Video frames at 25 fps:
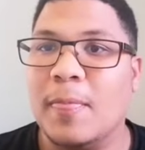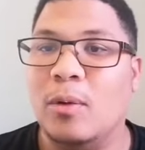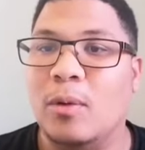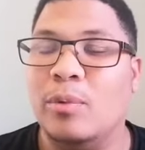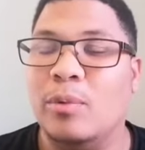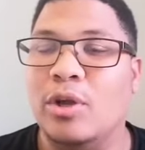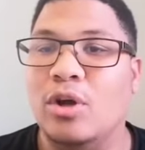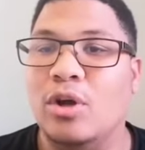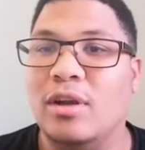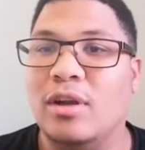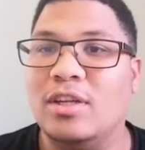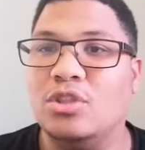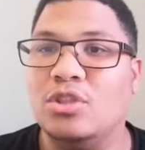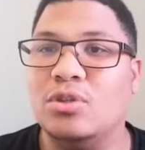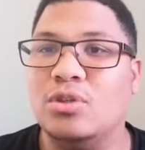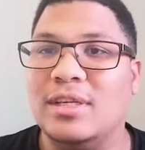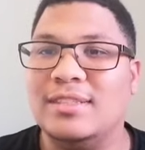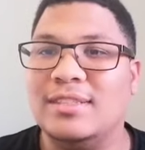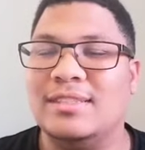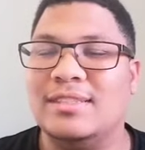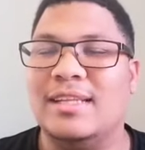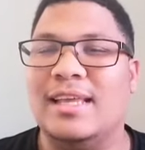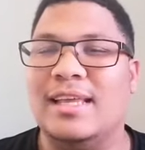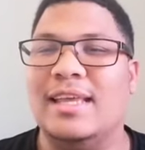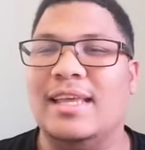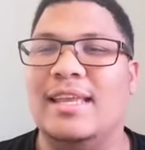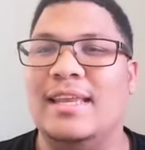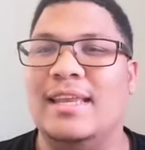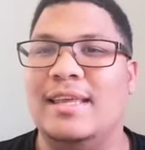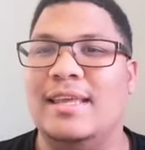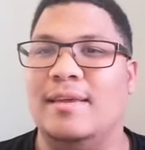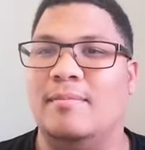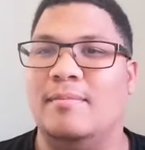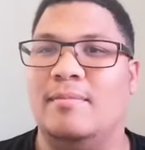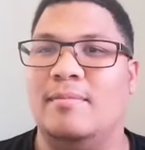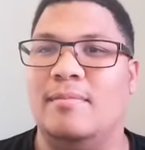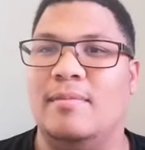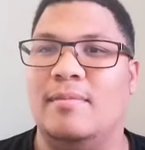We gotta trust in
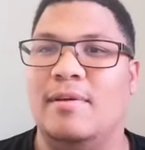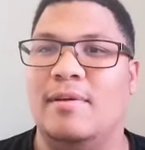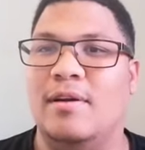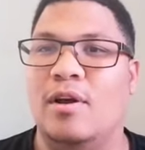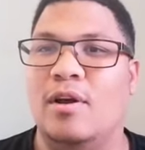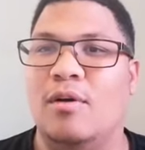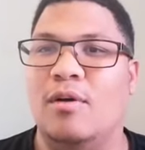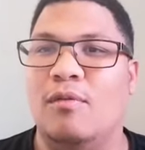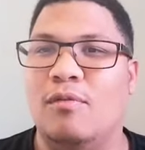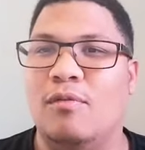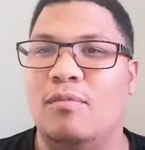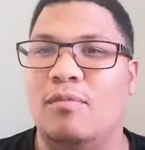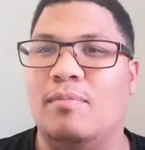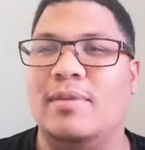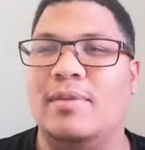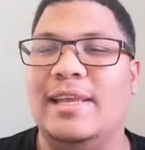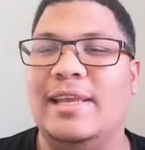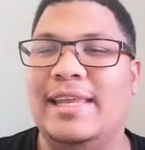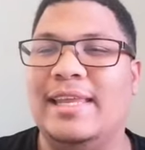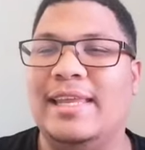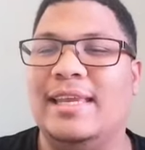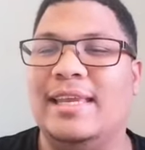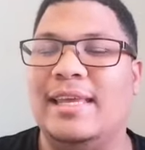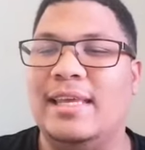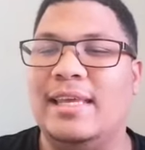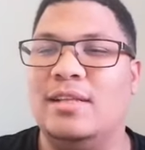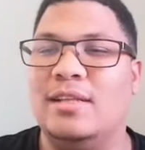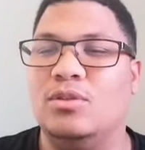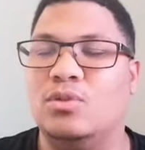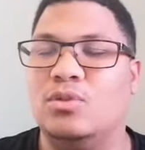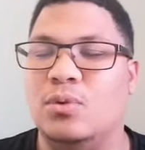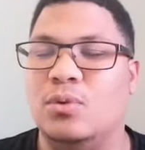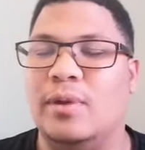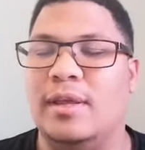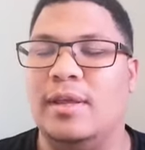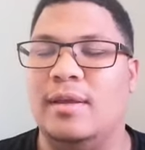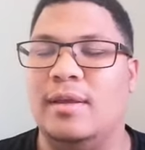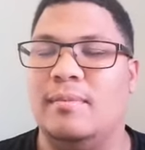Him, lean
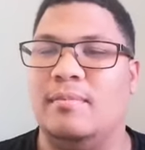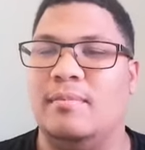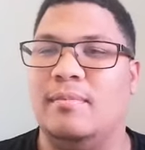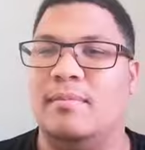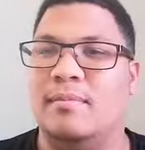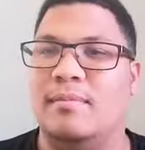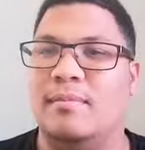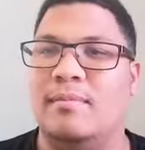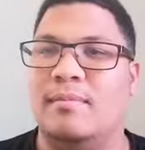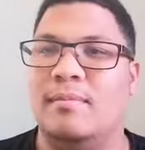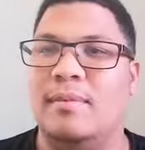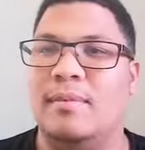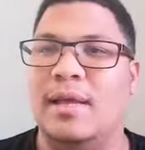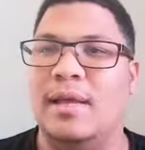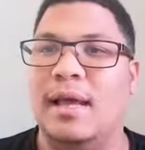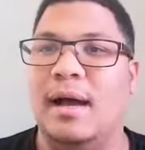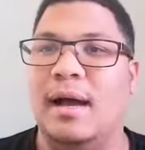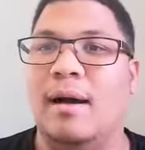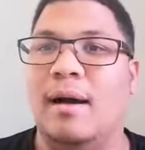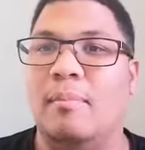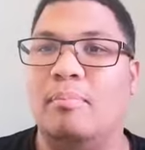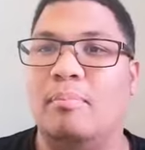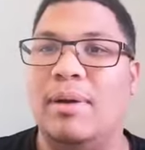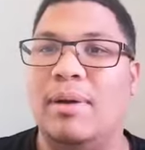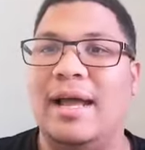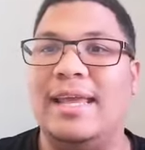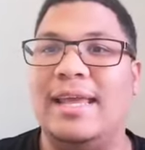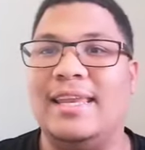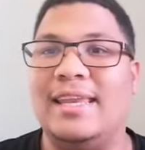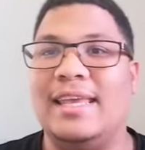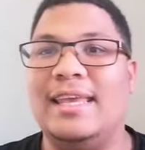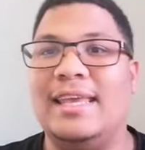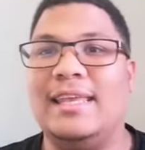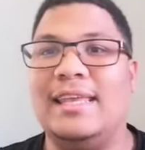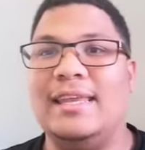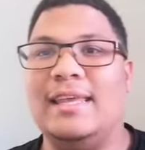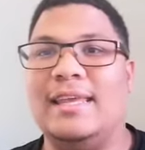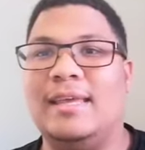into Him, abide
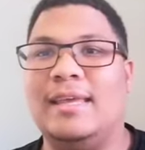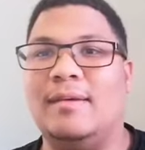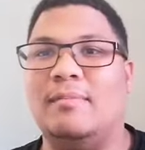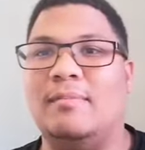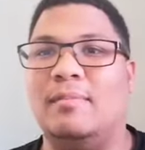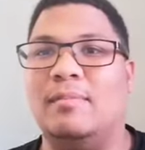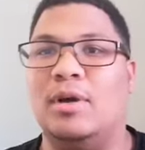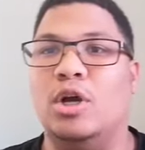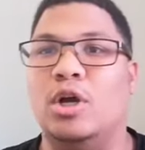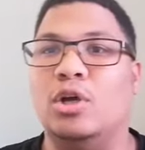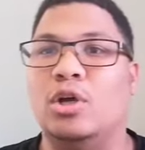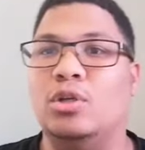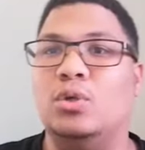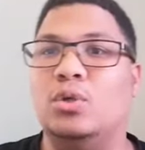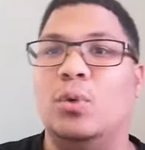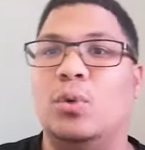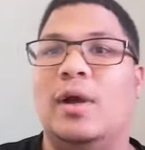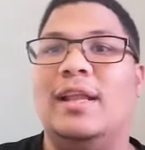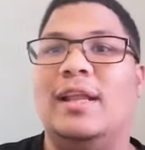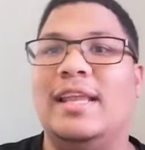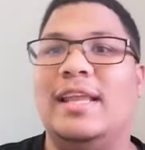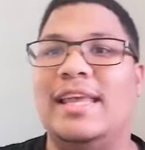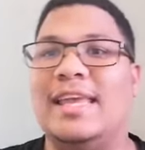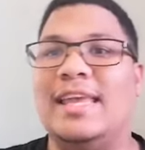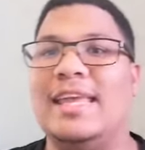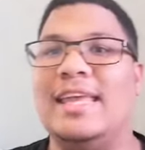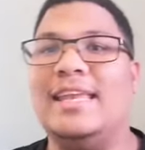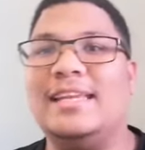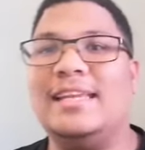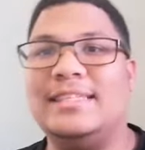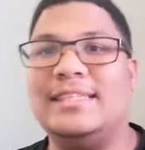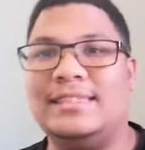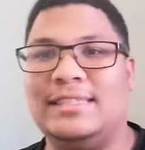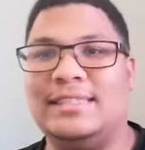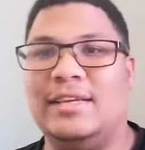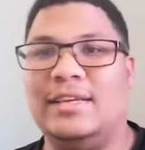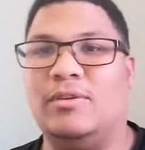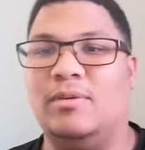in Him, dwell in the
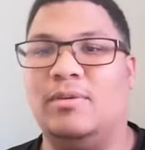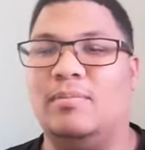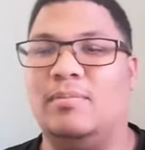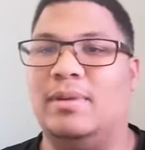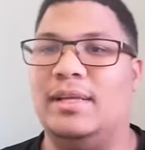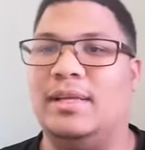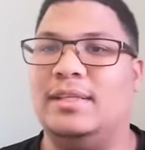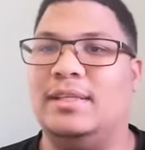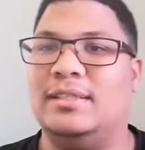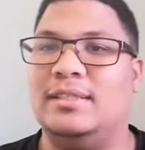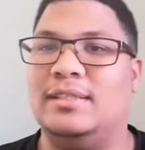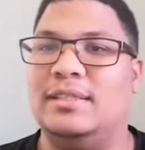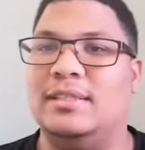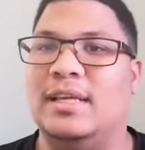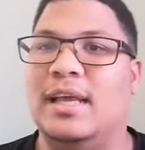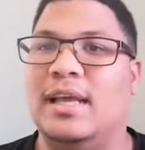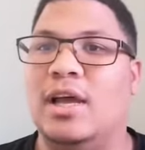secret place.